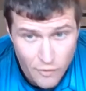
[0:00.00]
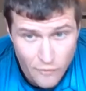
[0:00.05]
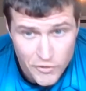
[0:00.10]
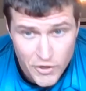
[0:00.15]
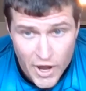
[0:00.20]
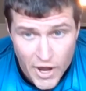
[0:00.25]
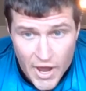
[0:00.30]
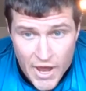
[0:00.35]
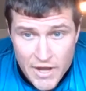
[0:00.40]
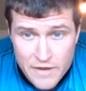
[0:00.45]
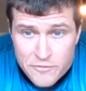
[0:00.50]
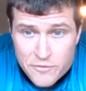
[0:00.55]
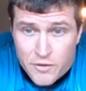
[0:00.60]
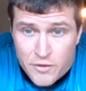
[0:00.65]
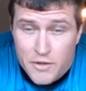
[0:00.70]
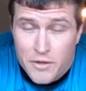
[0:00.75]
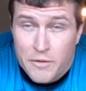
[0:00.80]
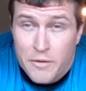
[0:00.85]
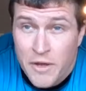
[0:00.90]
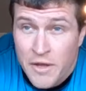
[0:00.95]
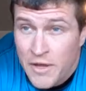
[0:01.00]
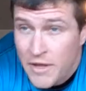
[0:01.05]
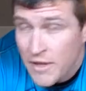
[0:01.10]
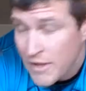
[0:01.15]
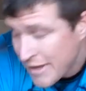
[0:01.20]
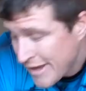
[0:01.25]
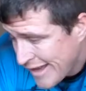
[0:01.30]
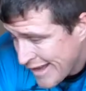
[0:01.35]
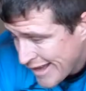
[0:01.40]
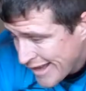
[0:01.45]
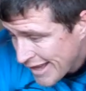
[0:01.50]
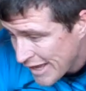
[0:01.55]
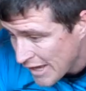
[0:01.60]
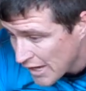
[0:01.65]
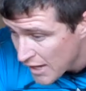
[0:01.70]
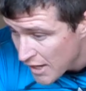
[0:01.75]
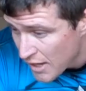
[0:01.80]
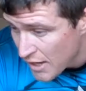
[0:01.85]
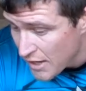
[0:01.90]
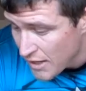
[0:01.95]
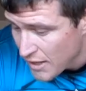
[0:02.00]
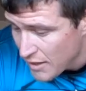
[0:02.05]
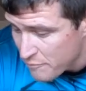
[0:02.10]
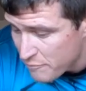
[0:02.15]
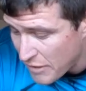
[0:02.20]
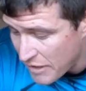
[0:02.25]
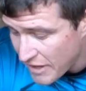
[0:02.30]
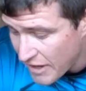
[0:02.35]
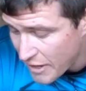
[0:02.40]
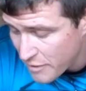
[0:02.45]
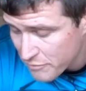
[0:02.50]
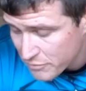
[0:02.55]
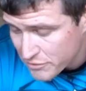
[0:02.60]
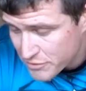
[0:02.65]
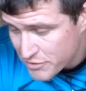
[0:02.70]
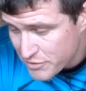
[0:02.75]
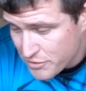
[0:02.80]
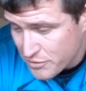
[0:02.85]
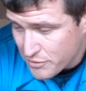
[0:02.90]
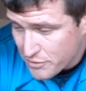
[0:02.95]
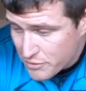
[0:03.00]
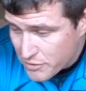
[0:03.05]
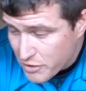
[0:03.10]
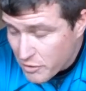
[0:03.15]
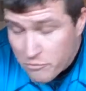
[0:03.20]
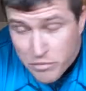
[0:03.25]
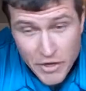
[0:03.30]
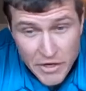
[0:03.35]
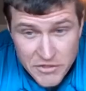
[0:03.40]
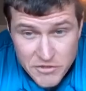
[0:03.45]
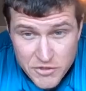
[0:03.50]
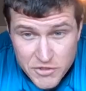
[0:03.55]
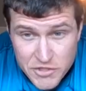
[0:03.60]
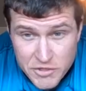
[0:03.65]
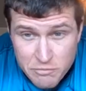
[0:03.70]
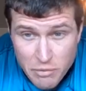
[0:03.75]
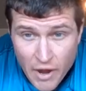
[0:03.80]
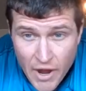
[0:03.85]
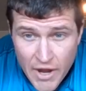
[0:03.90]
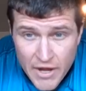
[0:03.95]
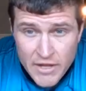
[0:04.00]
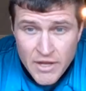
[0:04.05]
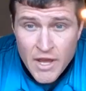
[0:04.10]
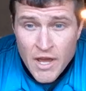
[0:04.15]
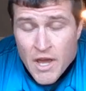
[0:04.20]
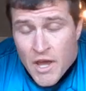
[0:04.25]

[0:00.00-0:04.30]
over your head, for being able to compress your spine